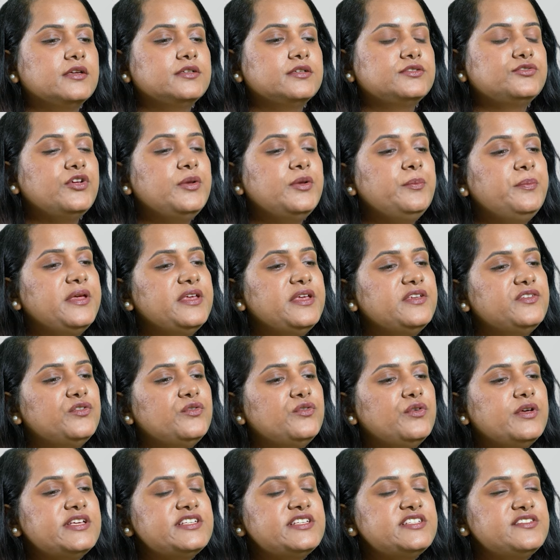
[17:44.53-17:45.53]
So in
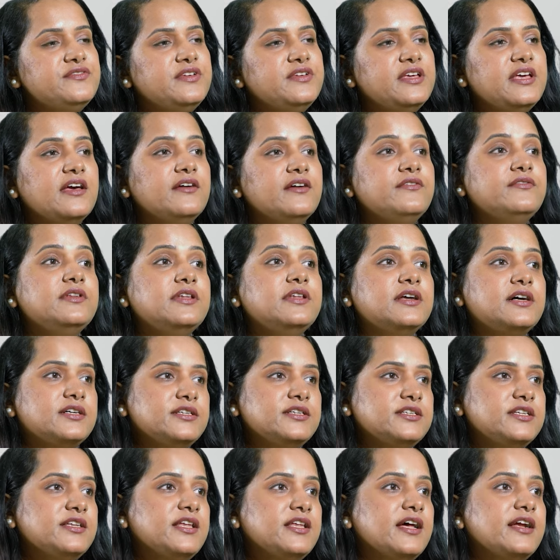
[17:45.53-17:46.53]
PCOS, we have
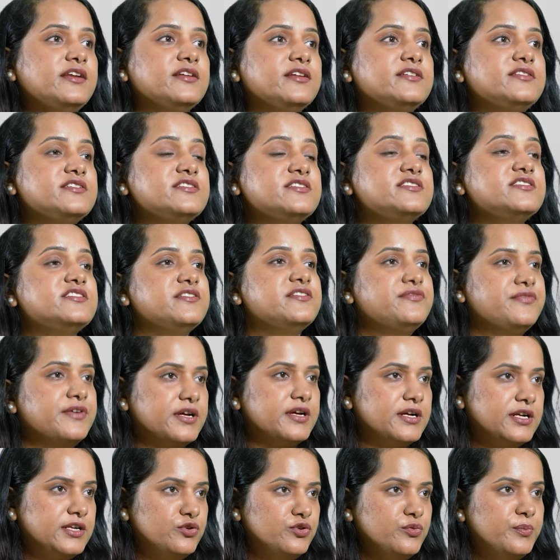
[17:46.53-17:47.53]
learned that it is
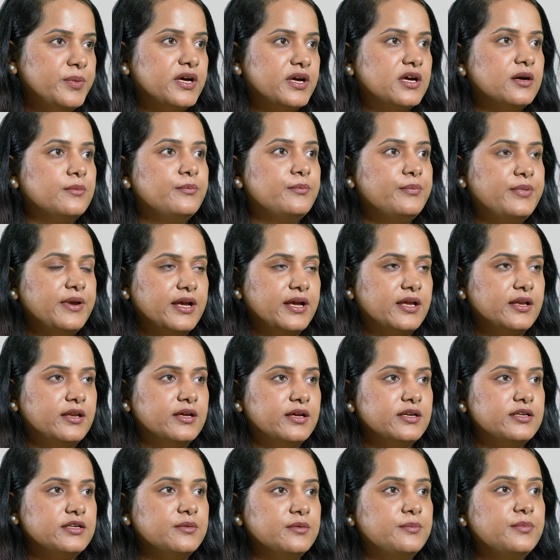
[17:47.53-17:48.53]
difficult to become
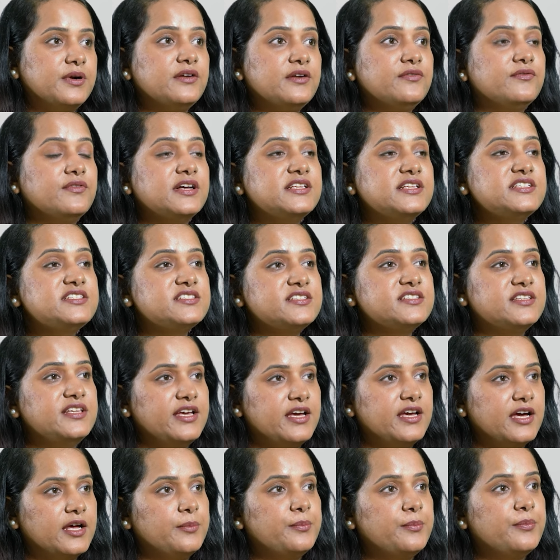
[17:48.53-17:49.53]
pregnant. But once
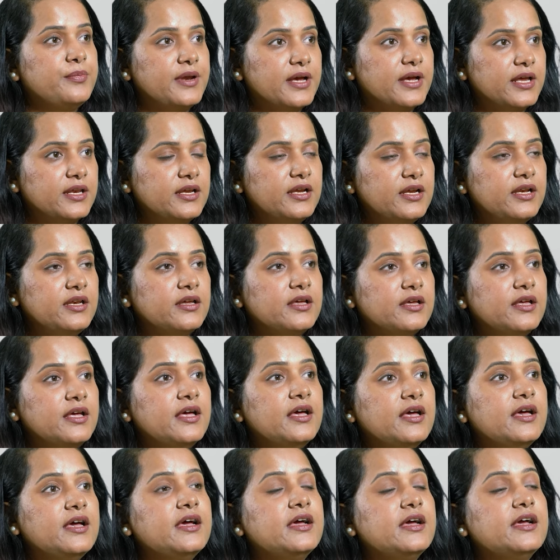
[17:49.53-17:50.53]
they are pregnant,
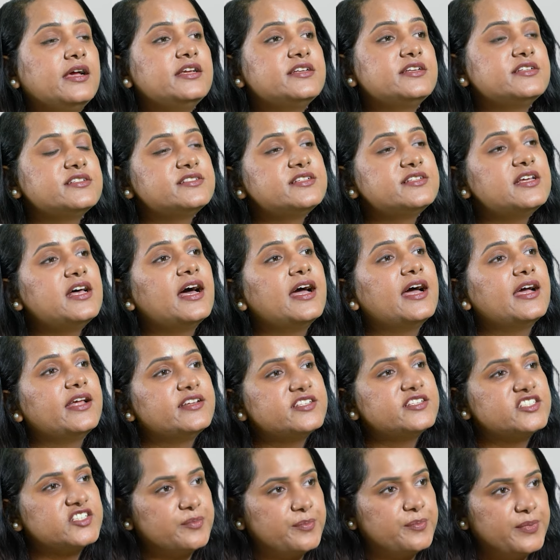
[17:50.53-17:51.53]
it is a
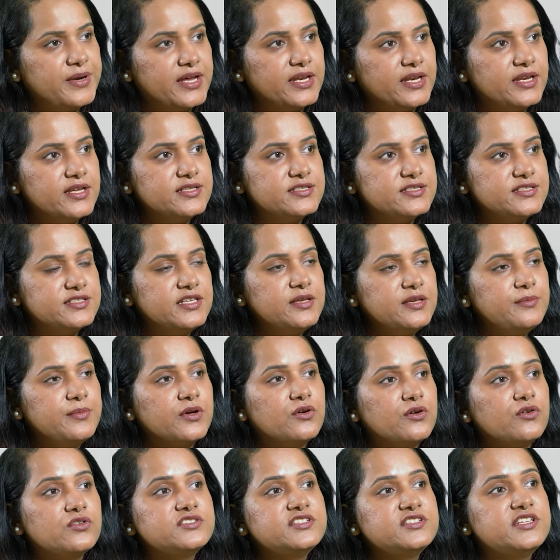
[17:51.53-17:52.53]
high-risk pregnancy
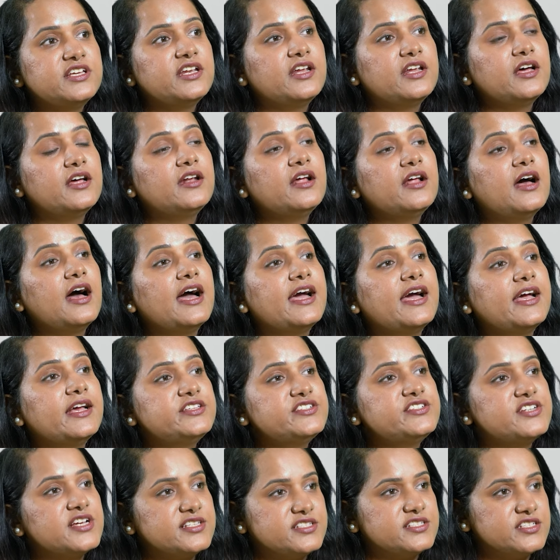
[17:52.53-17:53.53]
because there are higher
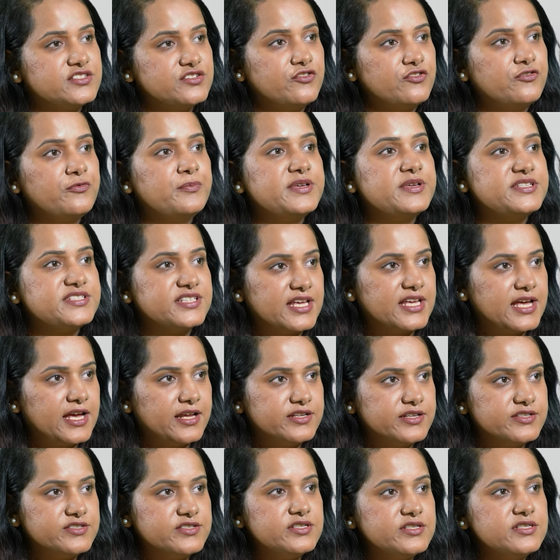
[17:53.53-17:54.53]
chances of
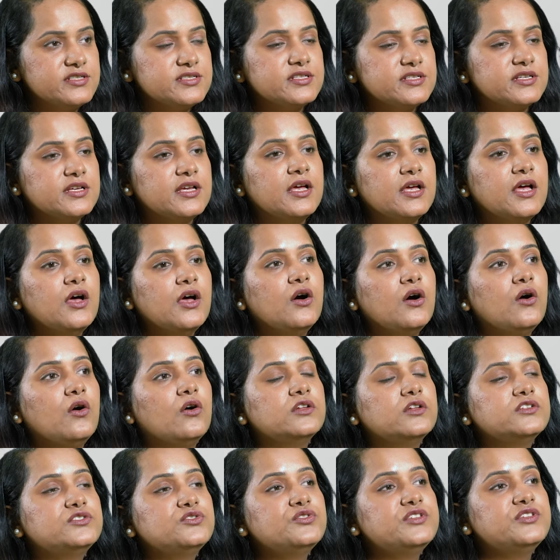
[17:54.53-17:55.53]
miscarriages.
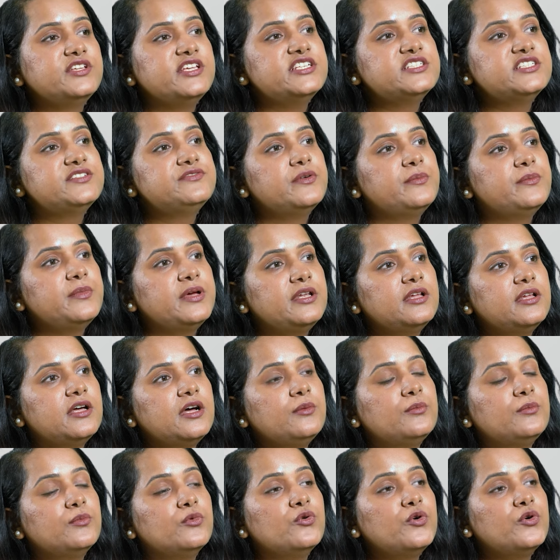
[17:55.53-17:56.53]
Also, these women
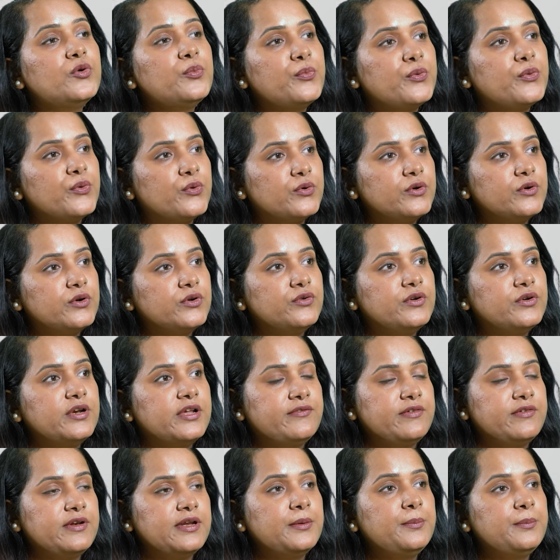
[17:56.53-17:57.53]
are more prone to
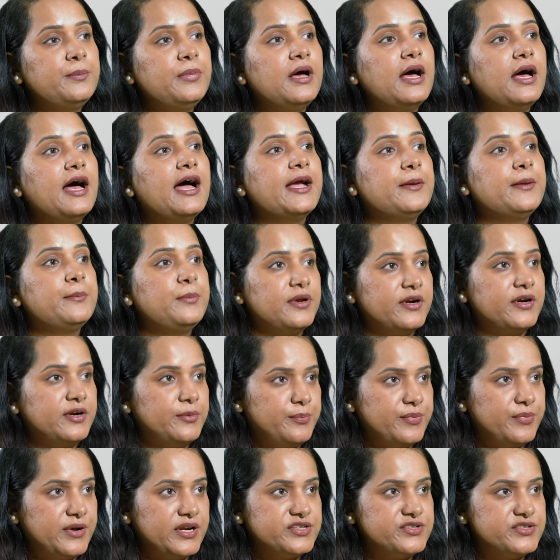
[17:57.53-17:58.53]
develop high blood
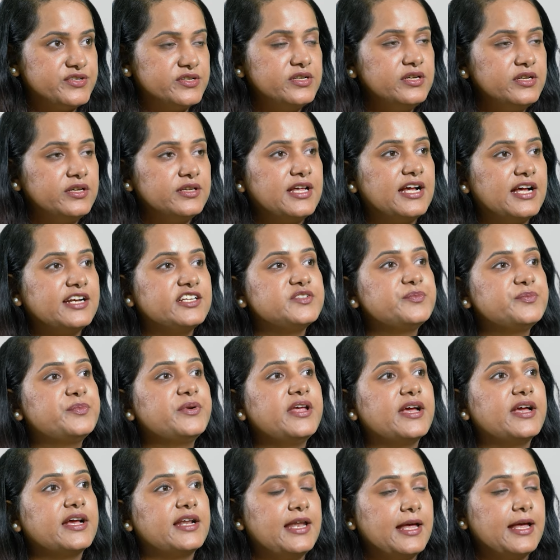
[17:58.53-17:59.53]
pressure, that is
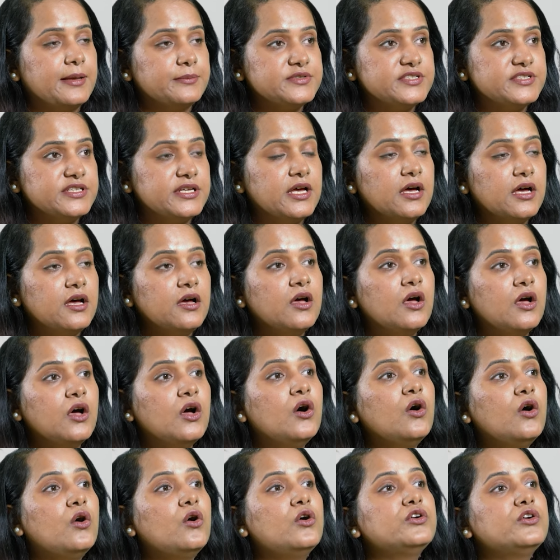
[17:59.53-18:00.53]
preeclampsia,
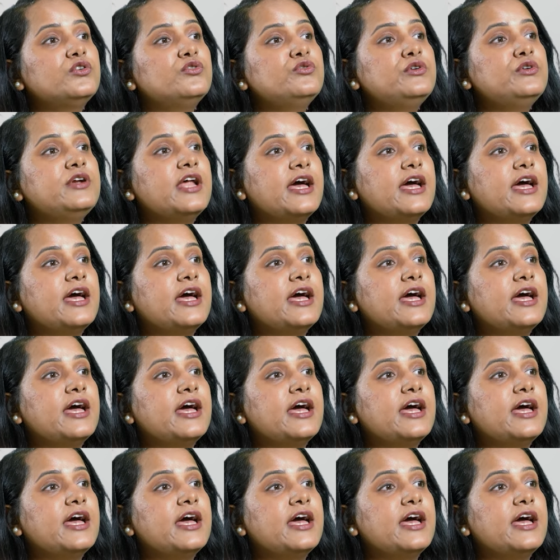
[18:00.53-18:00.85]
or to